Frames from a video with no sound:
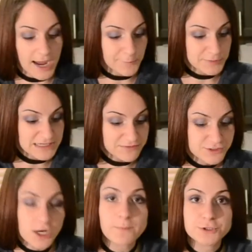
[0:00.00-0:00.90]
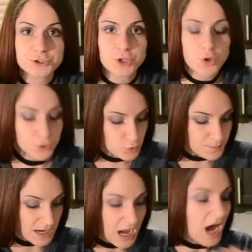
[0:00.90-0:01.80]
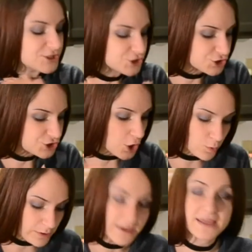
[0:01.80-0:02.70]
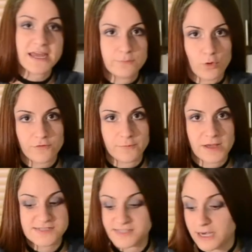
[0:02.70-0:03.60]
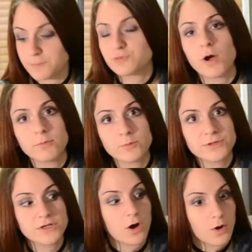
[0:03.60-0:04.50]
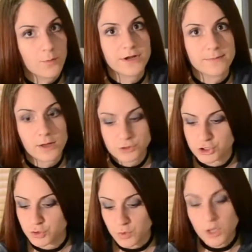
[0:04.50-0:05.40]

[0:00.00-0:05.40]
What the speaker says: I would lift it up and show you, but I just don't want to make any more of a mess than I'm probably already about to.